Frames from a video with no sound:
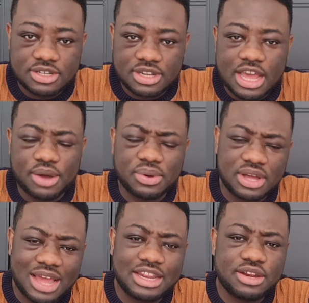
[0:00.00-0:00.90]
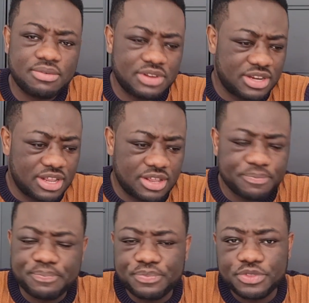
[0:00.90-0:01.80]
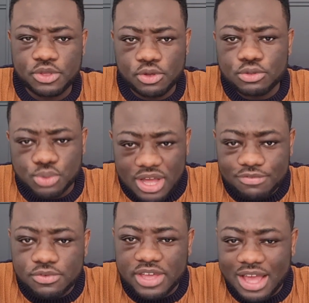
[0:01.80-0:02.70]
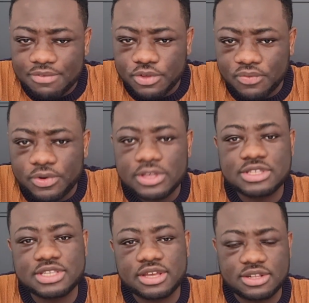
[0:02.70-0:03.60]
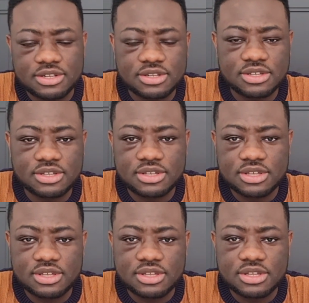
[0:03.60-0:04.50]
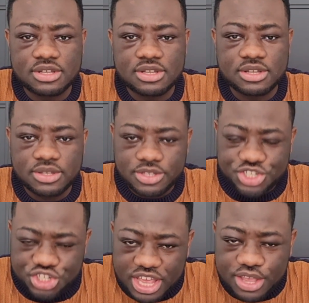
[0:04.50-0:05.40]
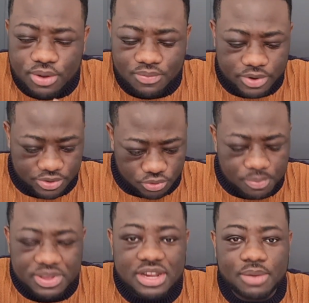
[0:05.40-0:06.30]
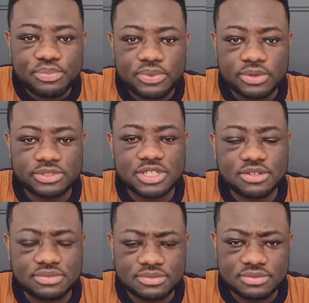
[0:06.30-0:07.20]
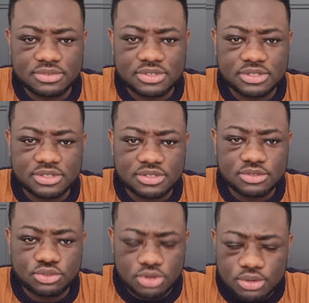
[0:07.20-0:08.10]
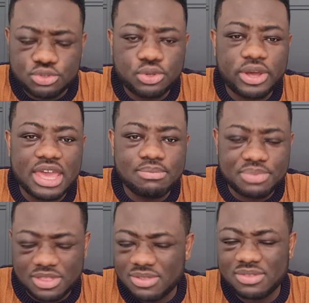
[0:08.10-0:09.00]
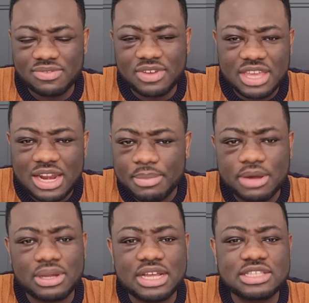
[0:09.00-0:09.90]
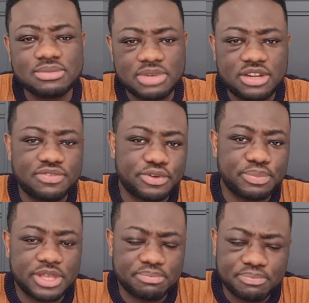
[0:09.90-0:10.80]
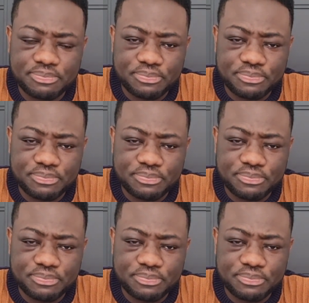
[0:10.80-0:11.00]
Now, at the end of the day, you also have to have your voice said. Share your voice. Open up yourself. Talk to your MPs. Forget about collecting money from them.